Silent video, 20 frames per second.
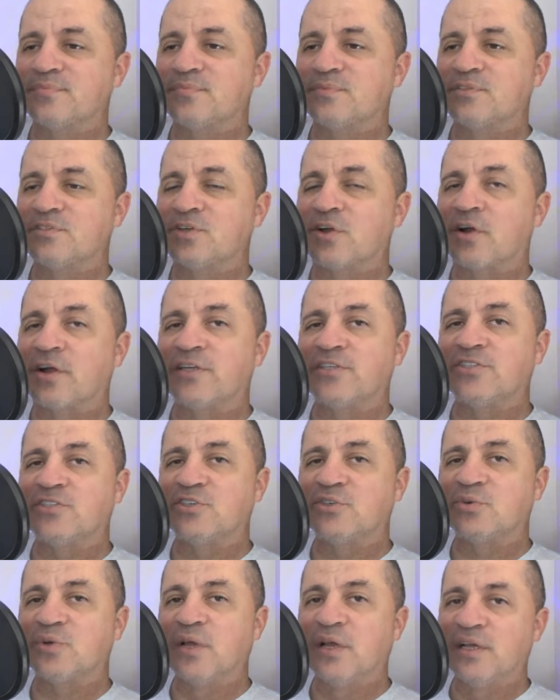sorry
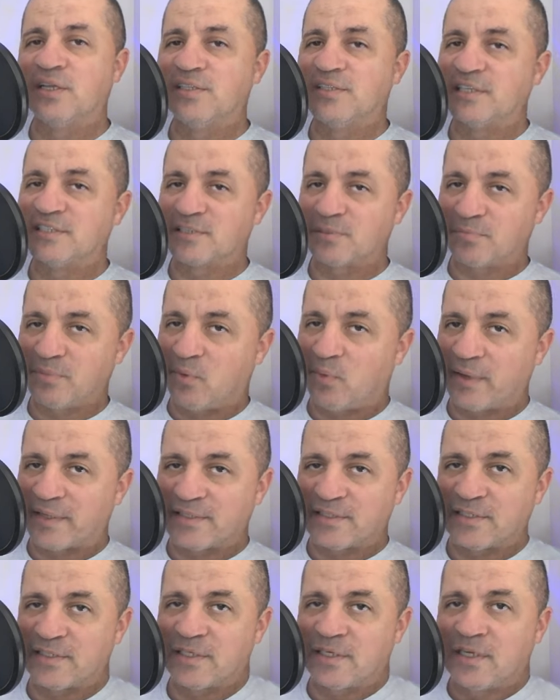to
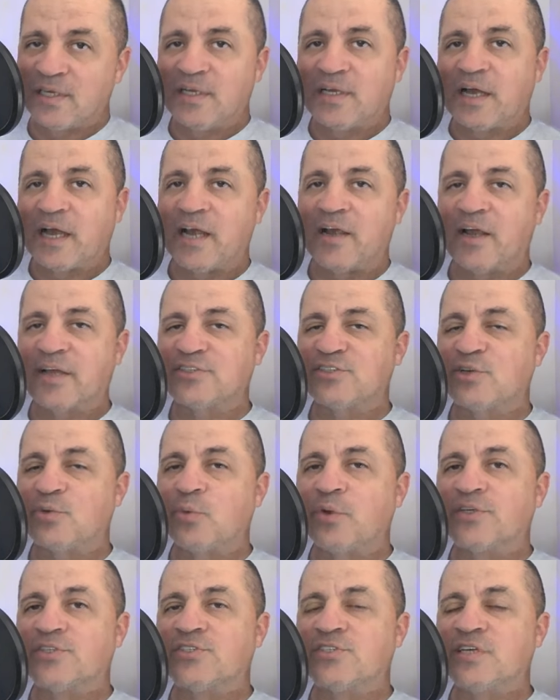disappoint. I actually
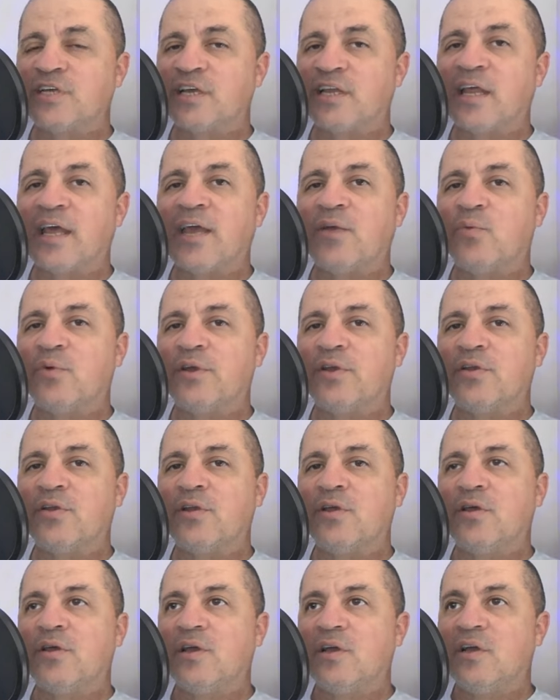wish TNA
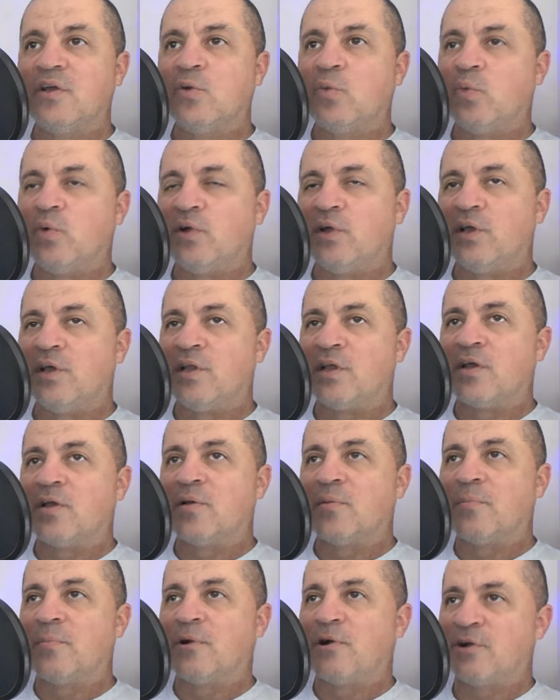would would
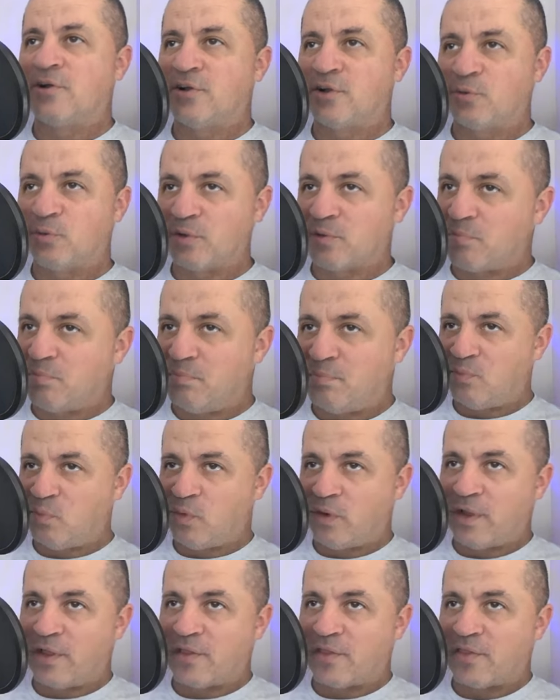partner with
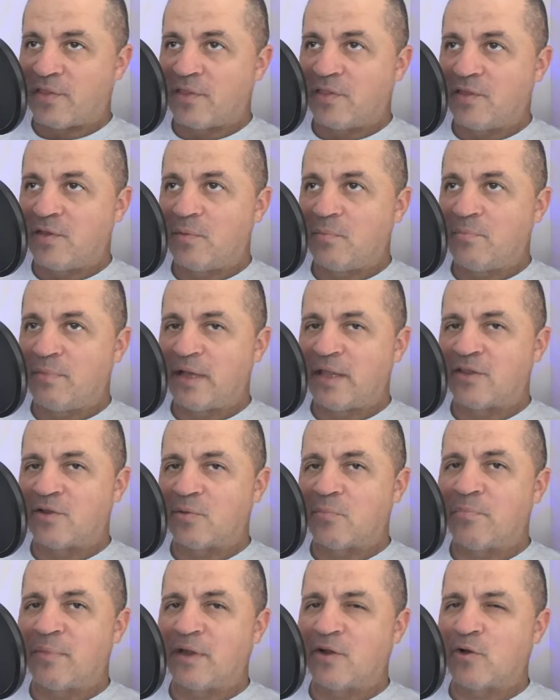with better
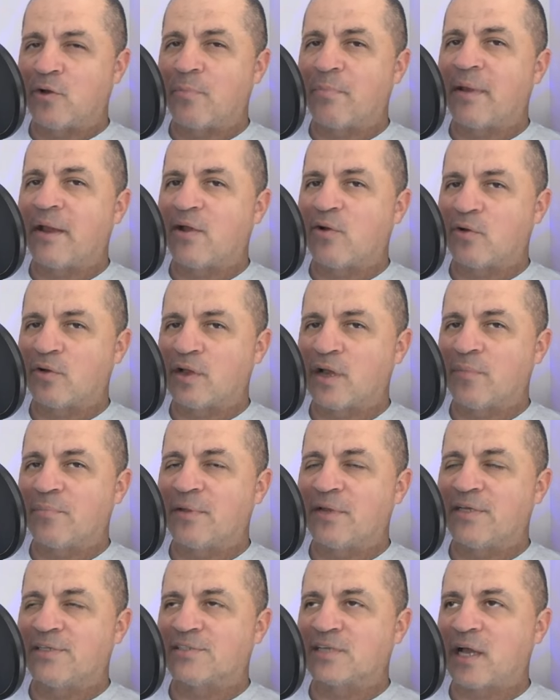better apparel
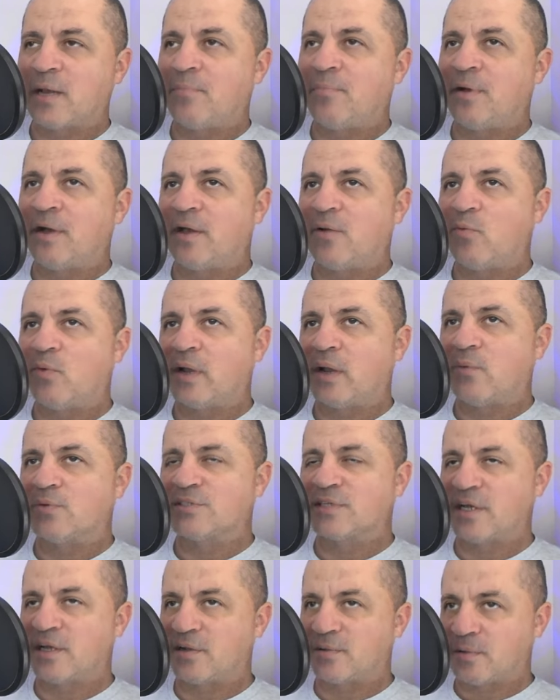companies. I bought when I
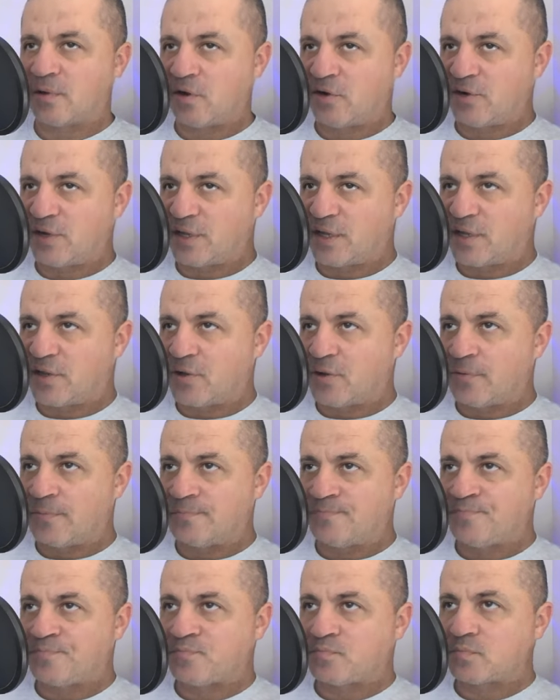was at Hard to
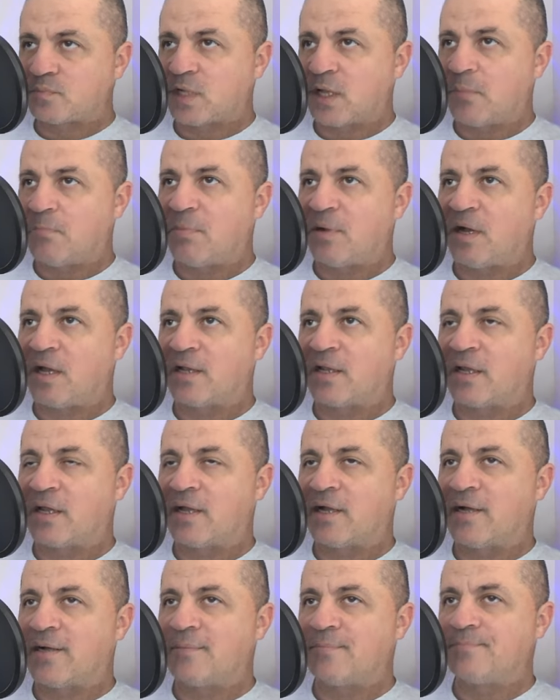Kill, I bought
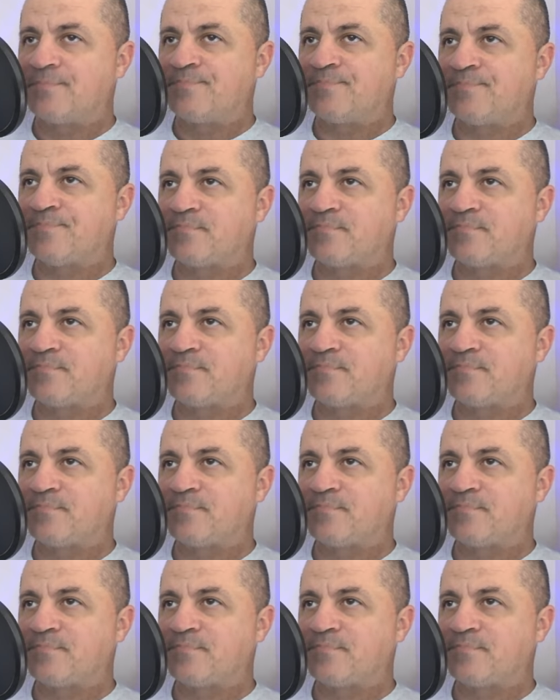a um